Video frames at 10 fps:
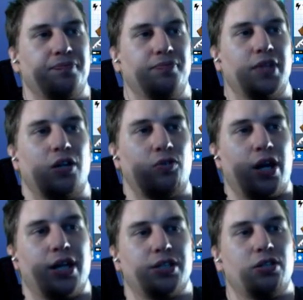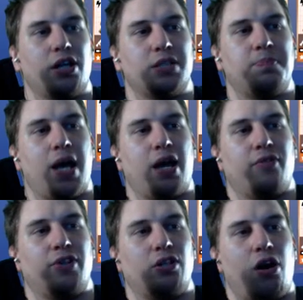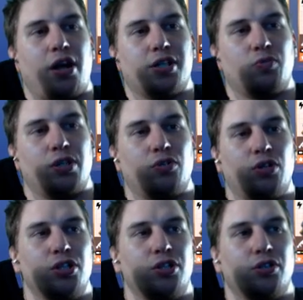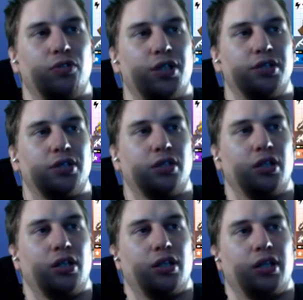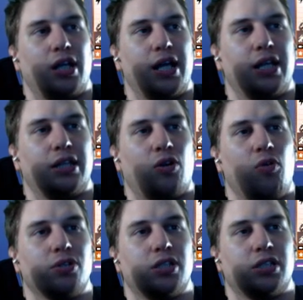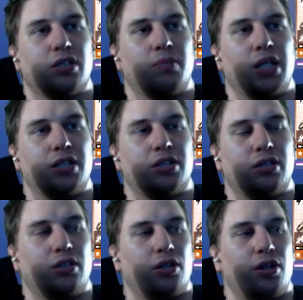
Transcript: Now, granted, it's not as bad of a knock as what you could do, because the whole system needs